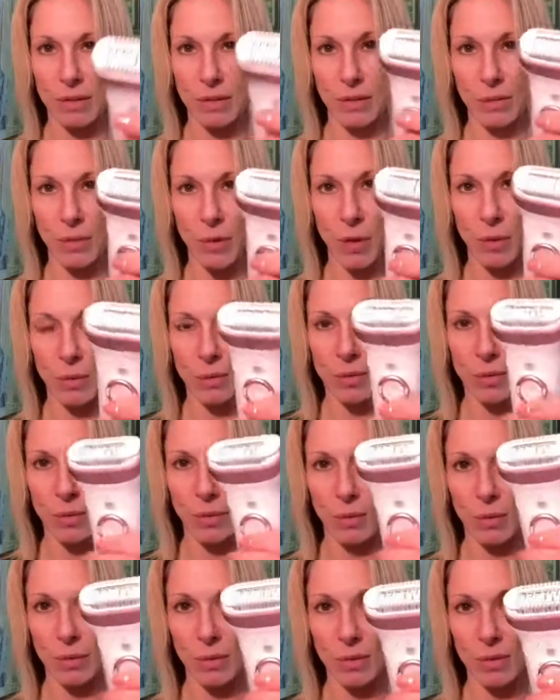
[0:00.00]
rose
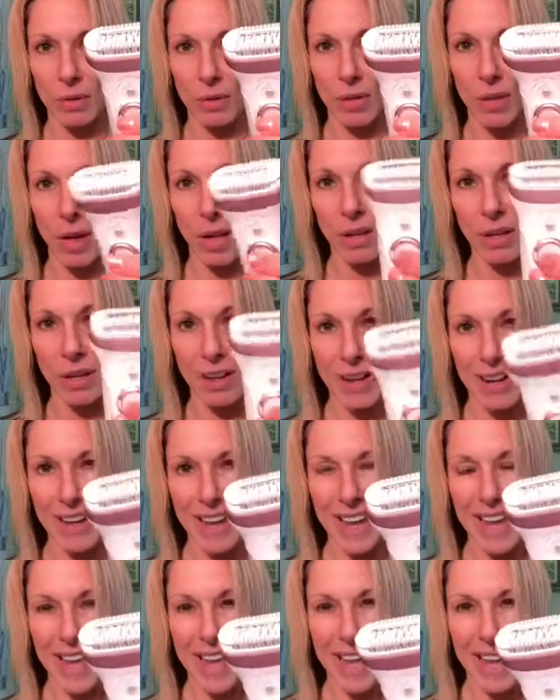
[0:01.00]
gold color.
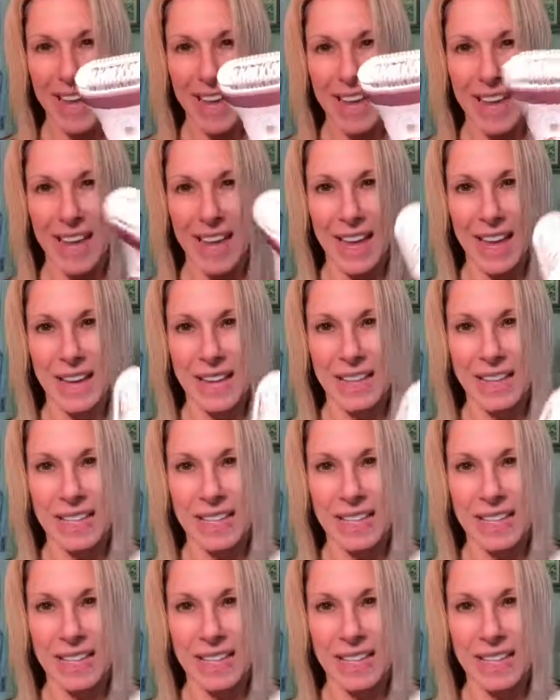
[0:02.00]
And